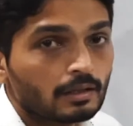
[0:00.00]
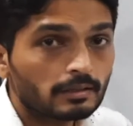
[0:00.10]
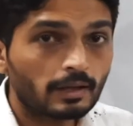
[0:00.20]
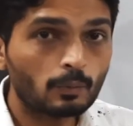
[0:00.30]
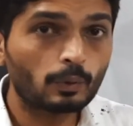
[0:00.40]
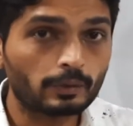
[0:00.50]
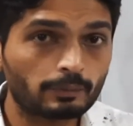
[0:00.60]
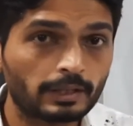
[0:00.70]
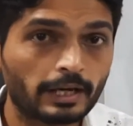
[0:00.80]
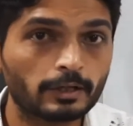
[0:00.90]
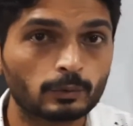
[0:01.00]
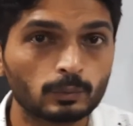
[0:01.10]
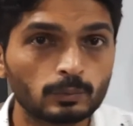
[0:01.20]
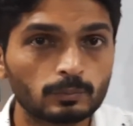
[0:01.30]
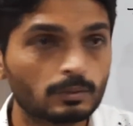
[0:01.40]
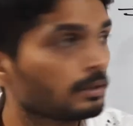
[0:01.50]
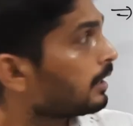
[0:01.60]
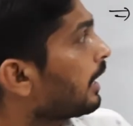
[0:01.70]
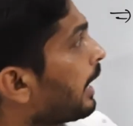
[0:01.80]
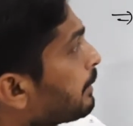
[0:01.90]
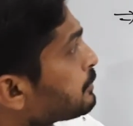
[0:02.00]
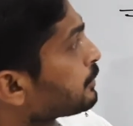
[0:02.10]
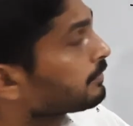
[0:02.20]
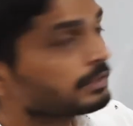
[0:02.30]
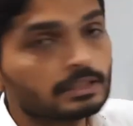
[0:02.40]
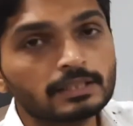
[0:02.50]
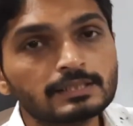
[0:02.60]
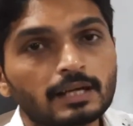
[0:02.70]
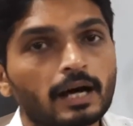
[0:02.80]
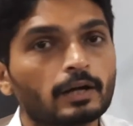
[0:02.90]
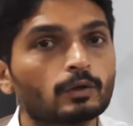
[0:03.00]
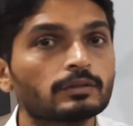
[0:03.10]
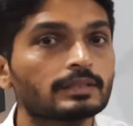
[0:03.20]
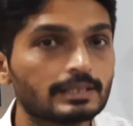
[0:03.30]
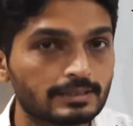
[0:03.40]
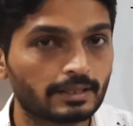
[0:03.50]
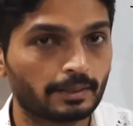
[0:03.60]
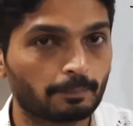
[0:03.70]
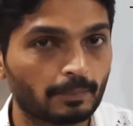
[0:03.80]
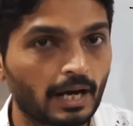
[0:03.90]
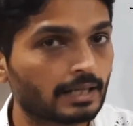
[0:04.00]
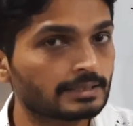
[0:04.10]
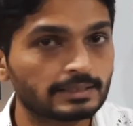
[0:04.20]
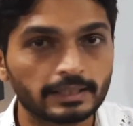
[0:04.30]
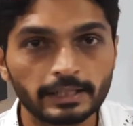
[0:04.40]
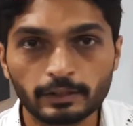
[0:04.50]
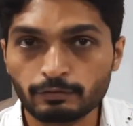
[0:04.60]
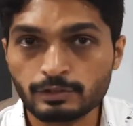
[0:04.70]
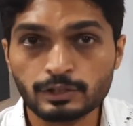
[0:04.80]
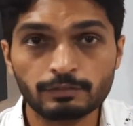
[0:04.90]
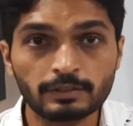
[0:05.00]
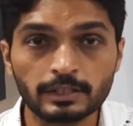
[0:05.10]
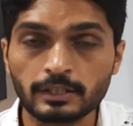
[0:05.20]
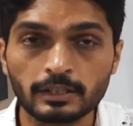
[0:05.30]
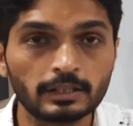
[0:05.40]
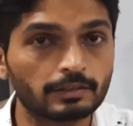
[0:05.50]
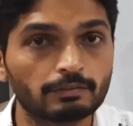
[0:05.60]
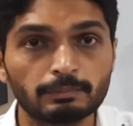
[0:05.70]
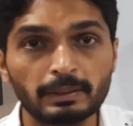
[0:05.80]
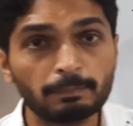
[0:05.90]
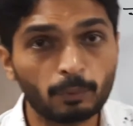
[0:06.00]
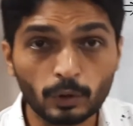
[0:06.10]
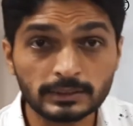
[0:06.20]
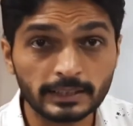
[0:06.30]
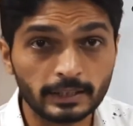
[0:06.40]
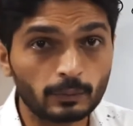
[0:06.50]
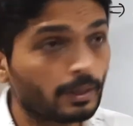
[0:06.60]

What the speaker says: Now what will I do? I'm shifting this r on this side. R is negative. If you shift it here, it will be positive.